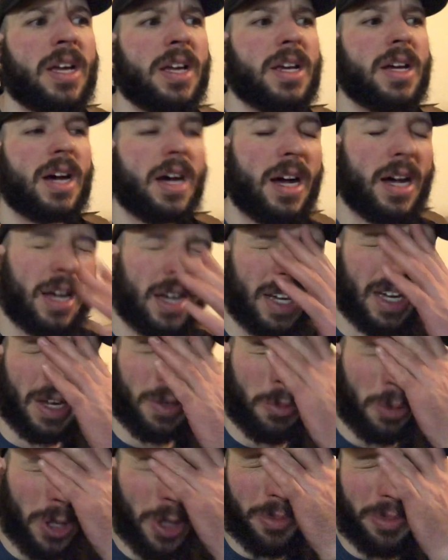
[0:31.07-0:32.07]
I
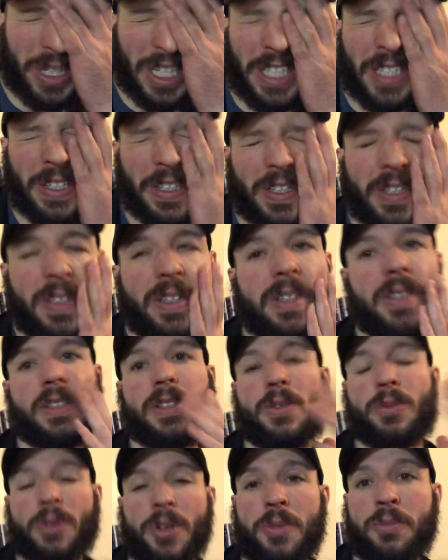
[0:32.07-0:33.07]
will be doing
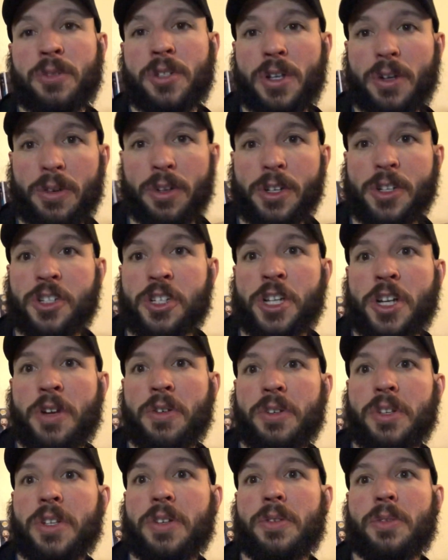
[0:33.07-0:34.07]
the room tour and
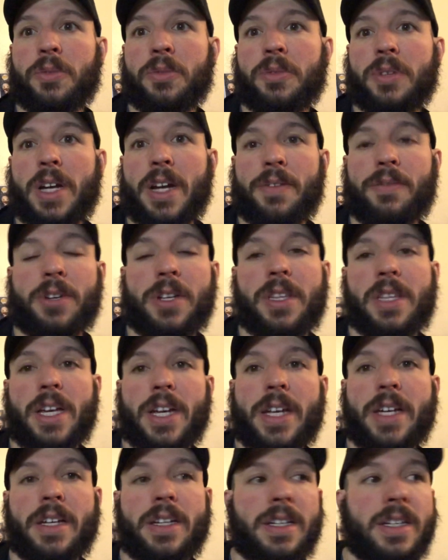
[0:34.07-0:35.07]
showing you
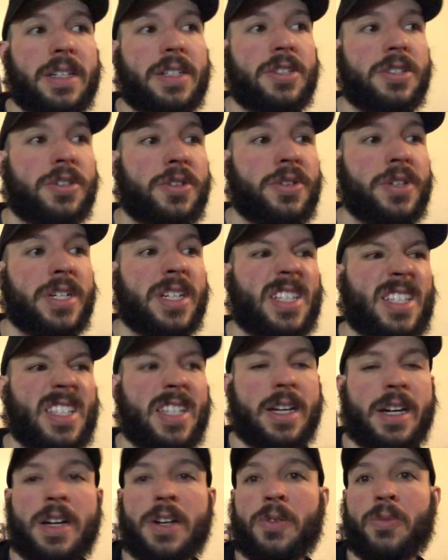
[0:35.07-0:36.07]
everything as soon as
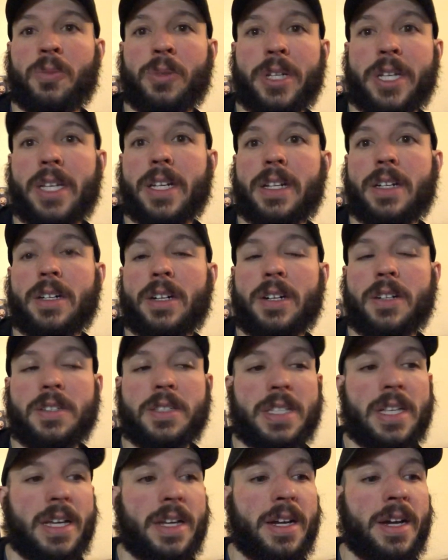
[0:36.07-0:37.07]
we get it all
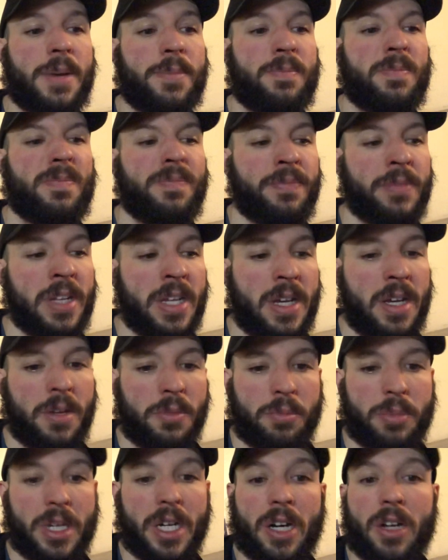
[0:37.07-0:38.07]
set up.
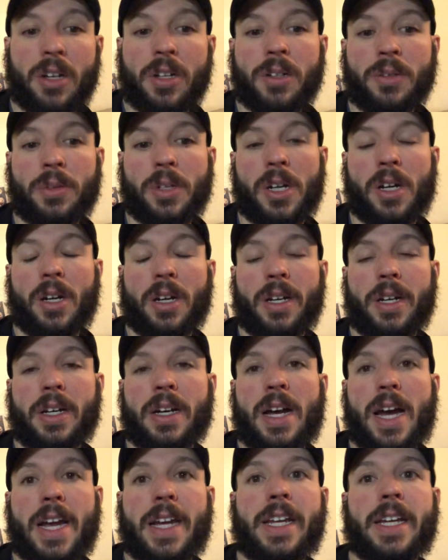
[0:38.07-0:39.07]
But
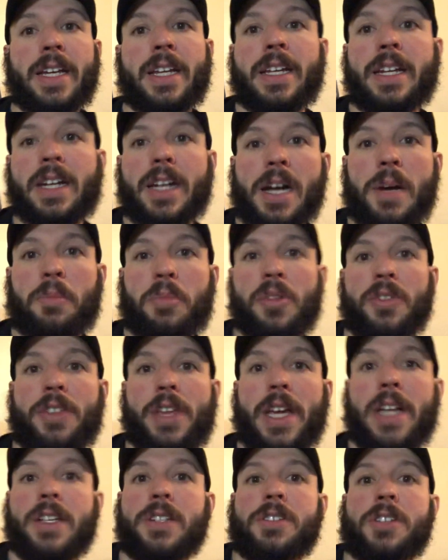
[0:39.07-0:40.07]
I need to get a couple
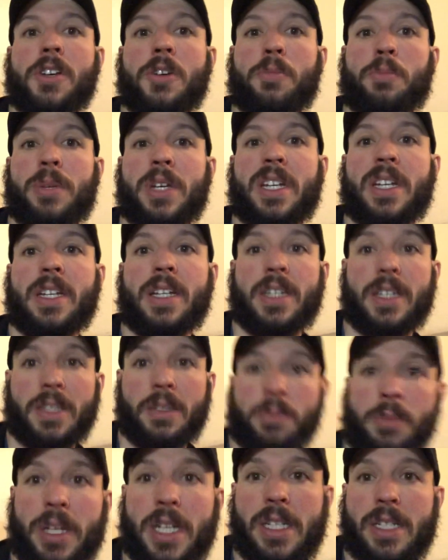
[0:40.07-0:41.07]
things open in the
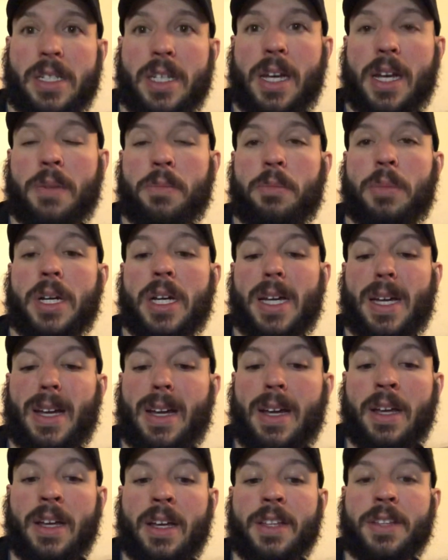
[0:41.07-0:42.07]
meantime. But
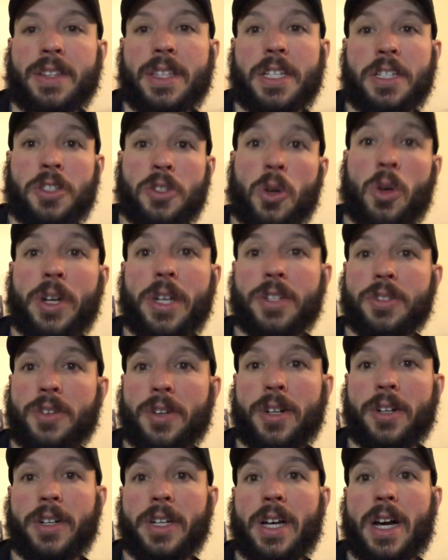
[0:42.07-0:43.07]
this toy is
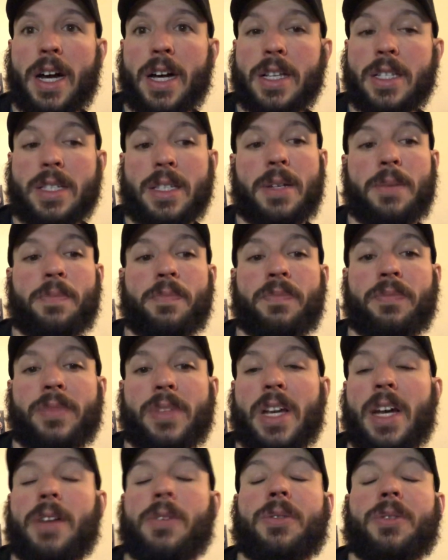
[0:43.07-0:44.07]
really awesome.
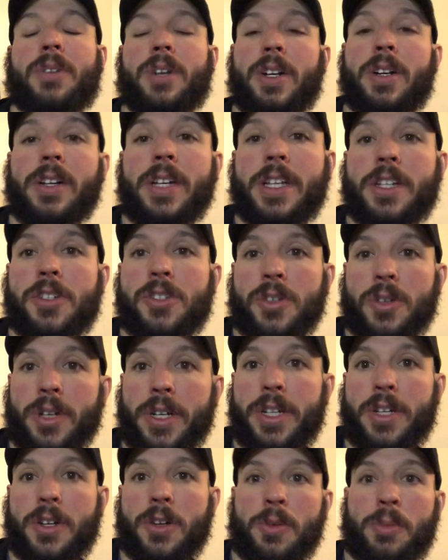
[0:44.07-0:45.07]
I really
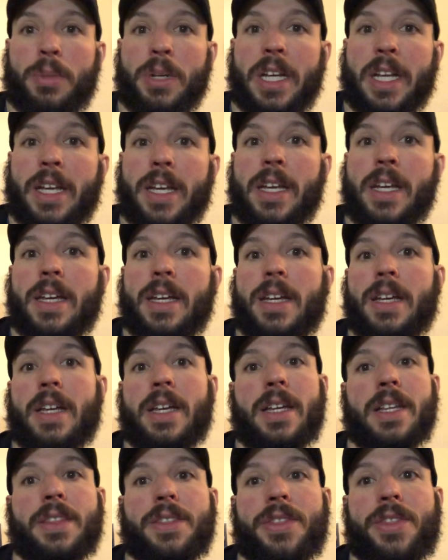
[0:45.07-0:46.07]
enjoyed opening it,
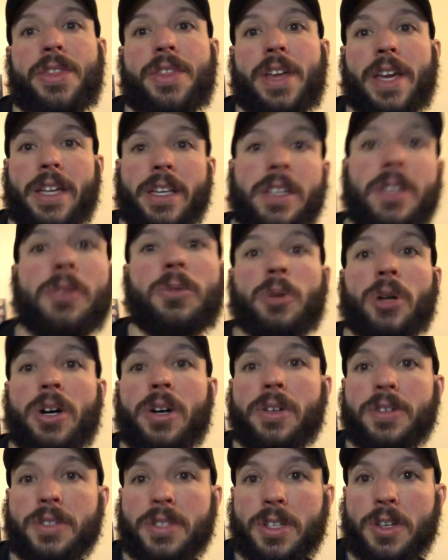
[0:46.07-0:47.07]
and thank you
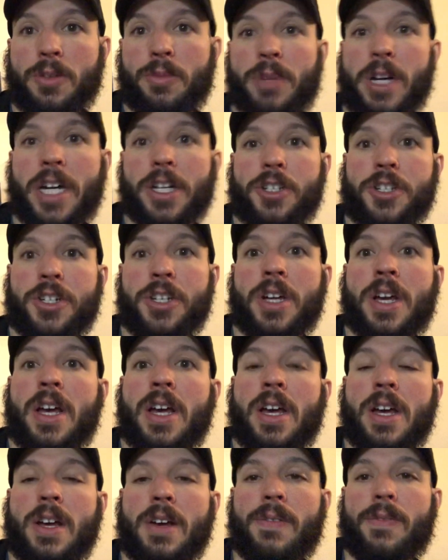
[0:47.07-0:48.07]
all so much
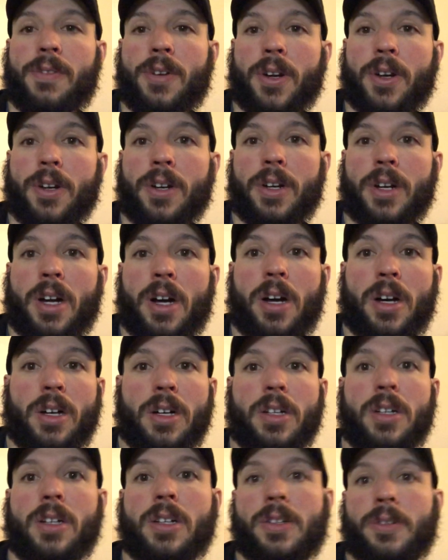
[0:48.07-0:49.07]
for
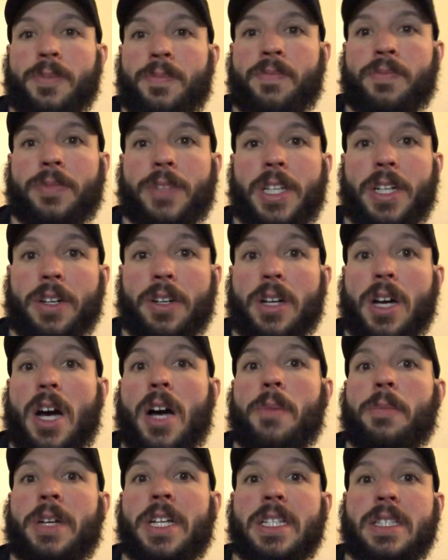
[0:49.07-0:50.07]
all your
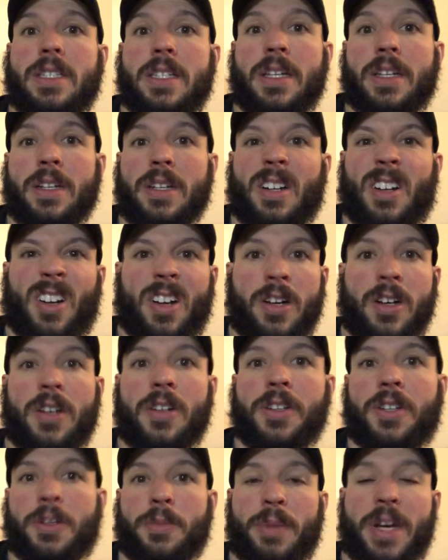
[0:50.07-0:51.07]
comments and
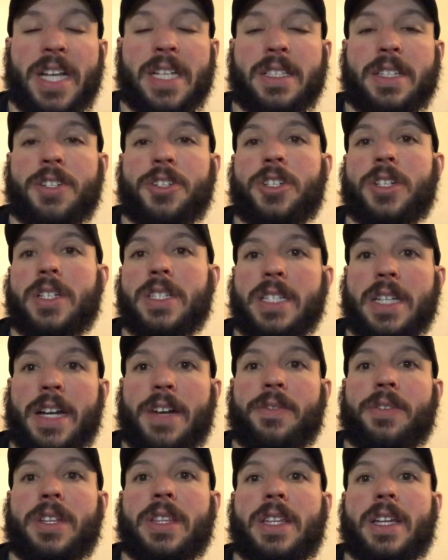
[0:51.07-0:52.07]
all your messages and
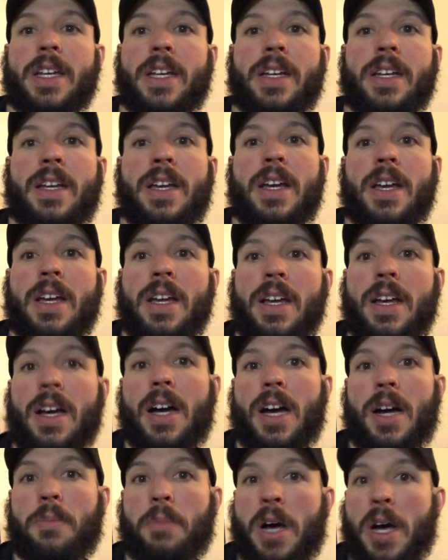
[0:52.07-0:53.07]
everything.
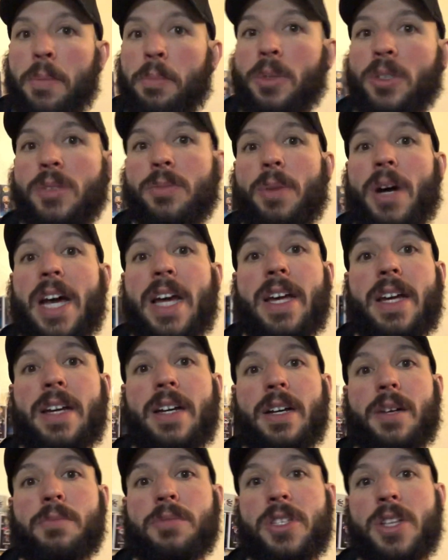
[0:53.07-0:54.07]
I'm humbled by it.
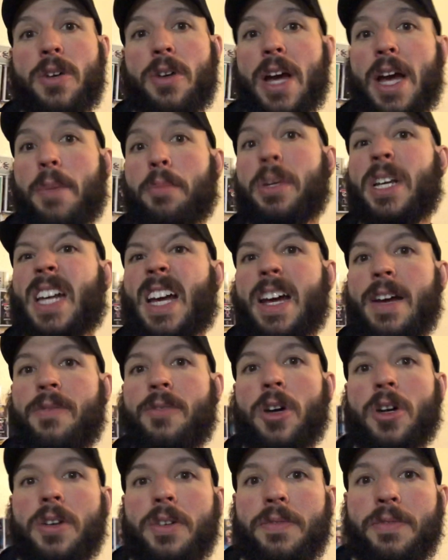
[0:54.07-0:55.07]
I'm so happy to have
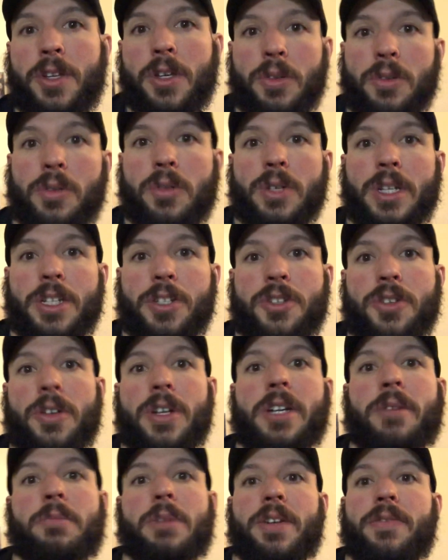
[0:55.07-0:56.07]
all of you
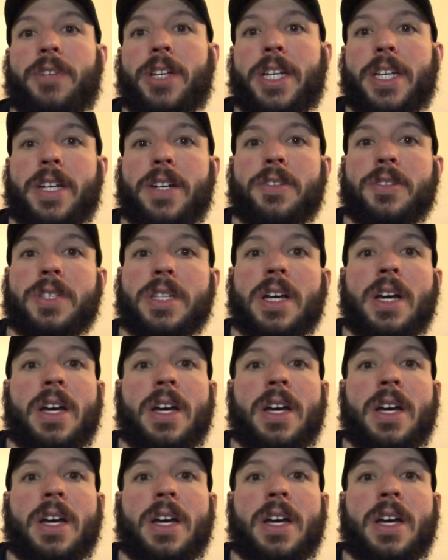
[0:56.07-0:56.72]
enjoying my videos.